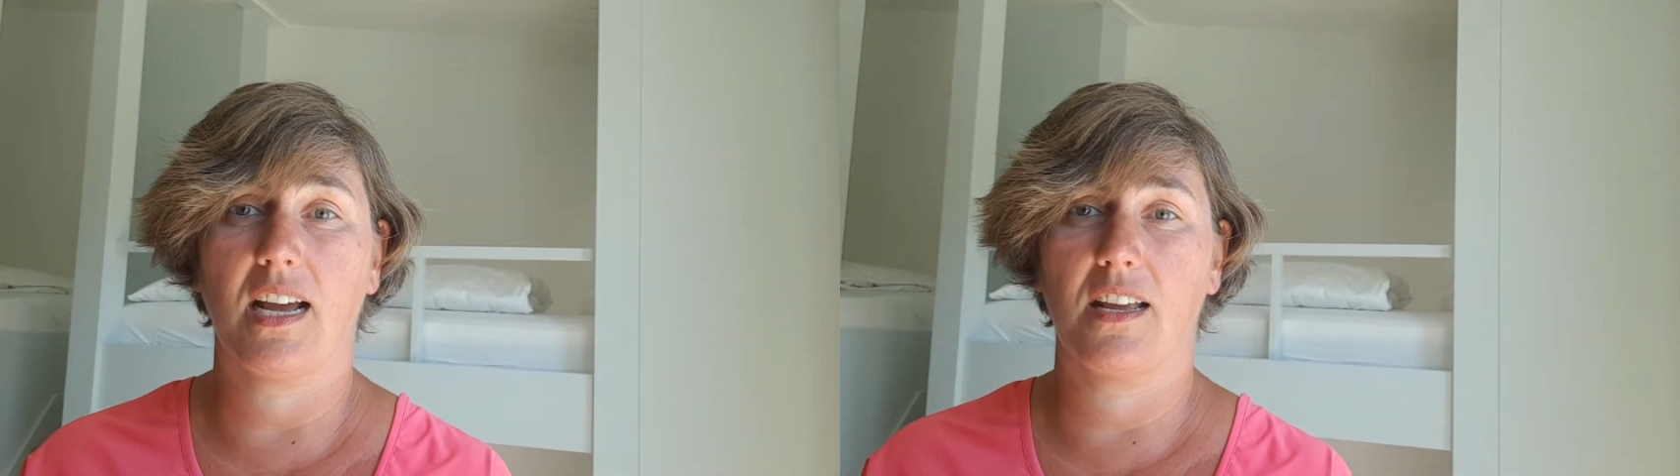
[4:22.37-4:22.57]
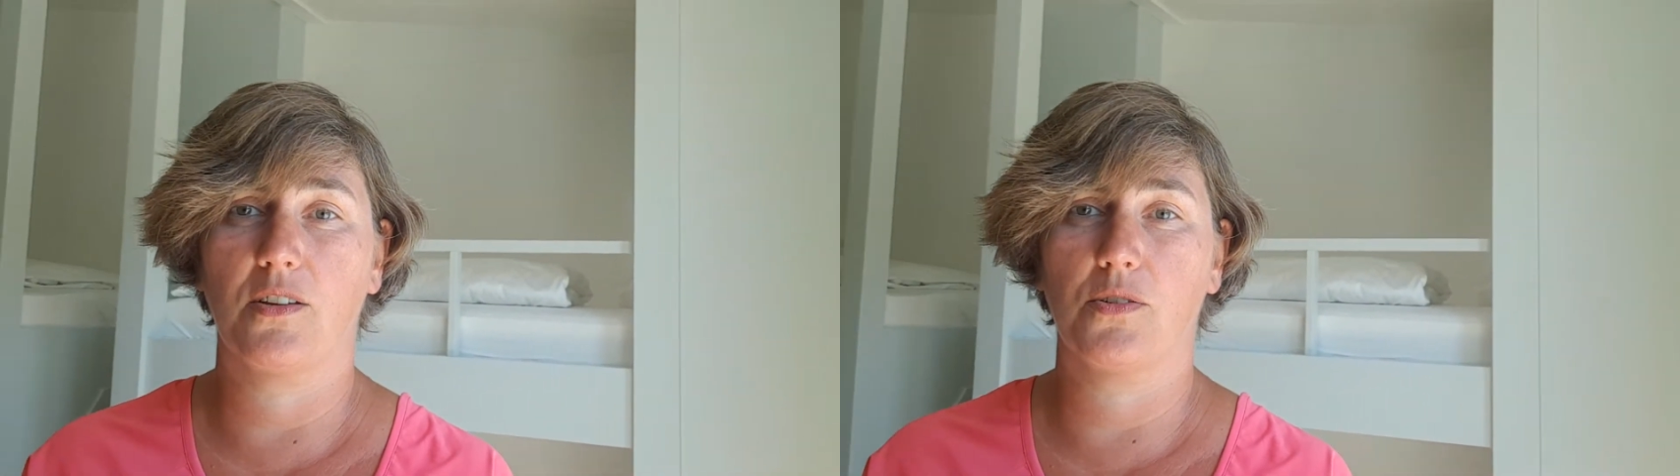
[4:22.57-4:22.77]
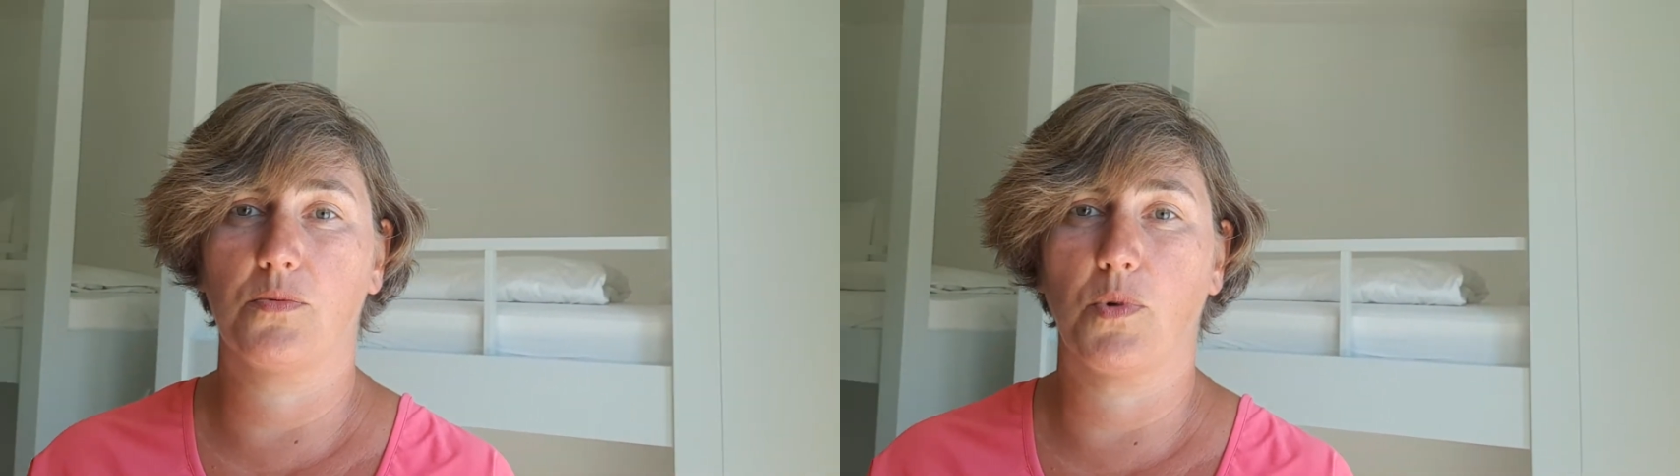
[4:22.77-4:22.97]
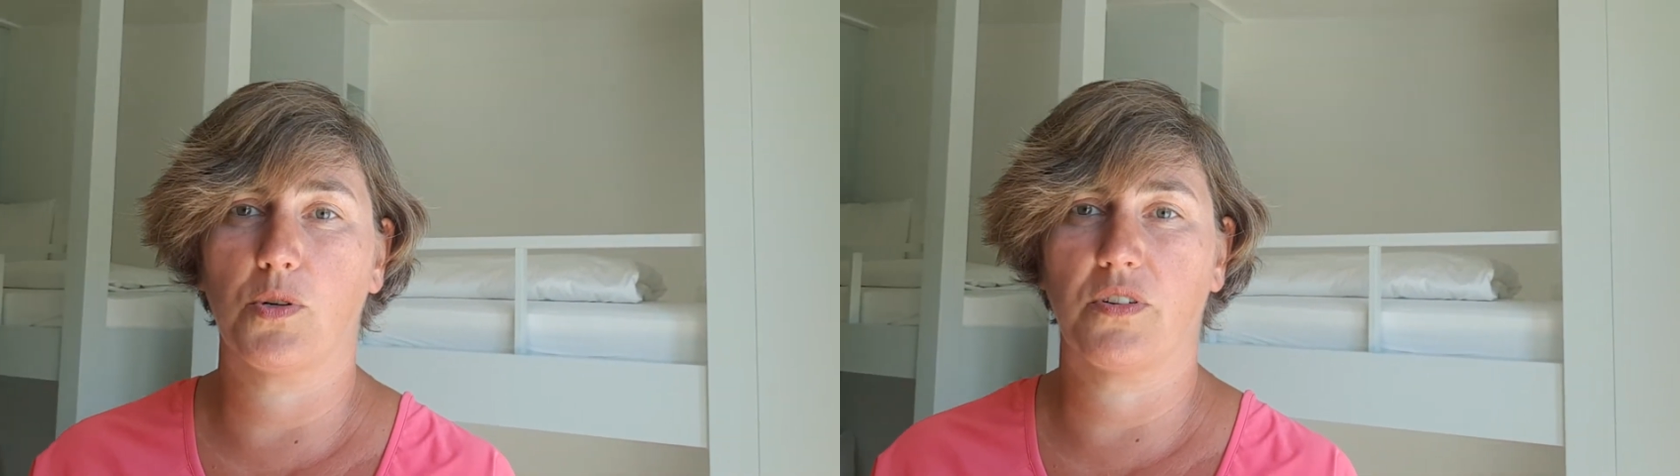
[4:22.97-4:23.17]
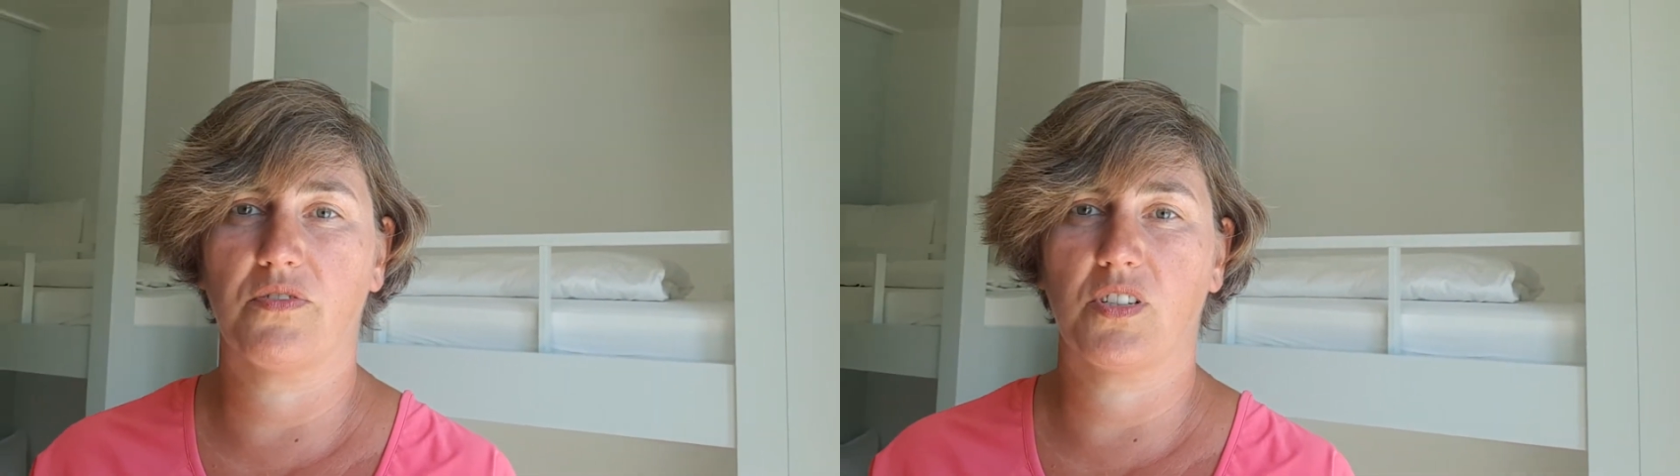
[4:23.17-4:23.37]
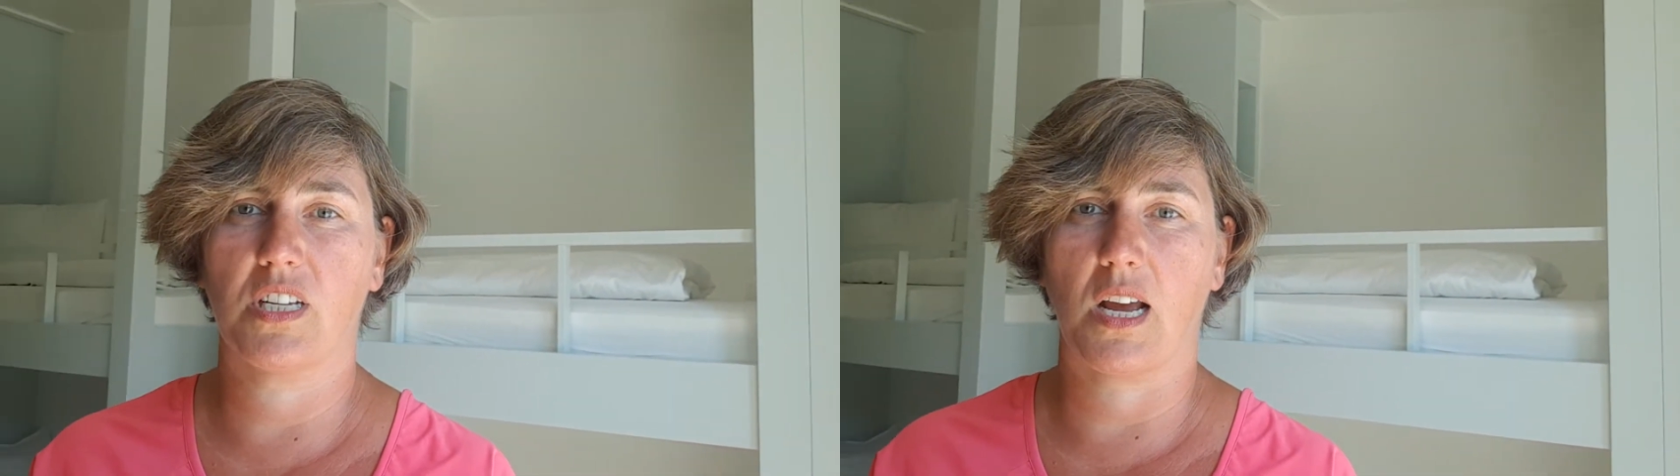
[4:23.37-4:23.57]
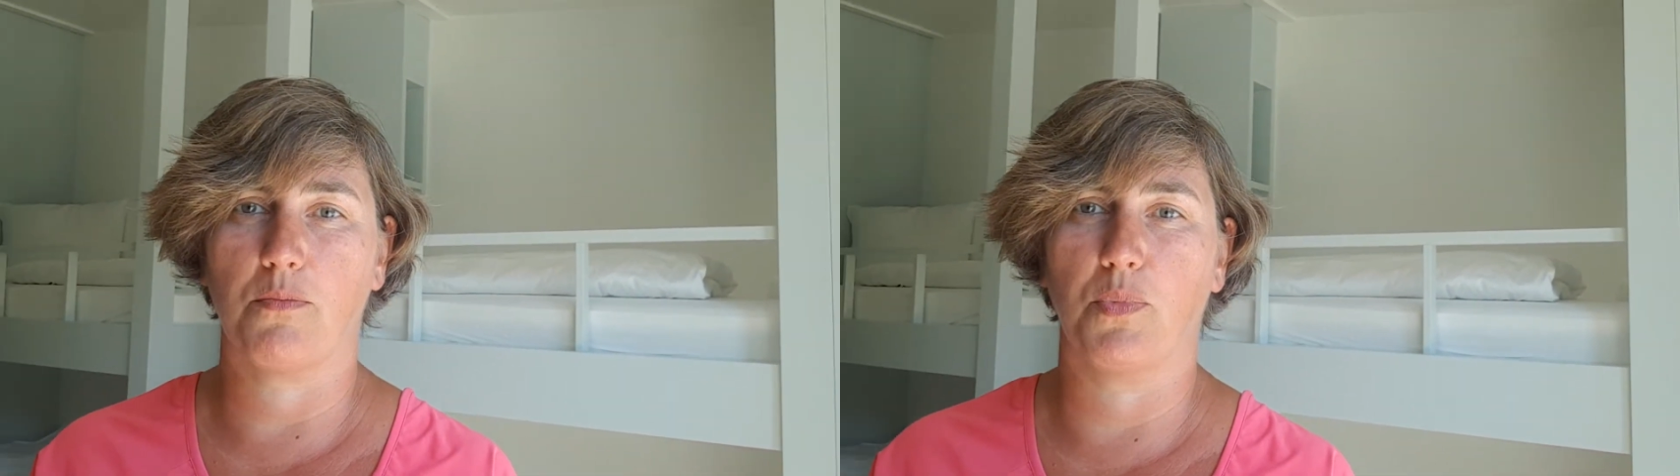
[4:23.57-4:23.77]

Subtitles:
I use most of the time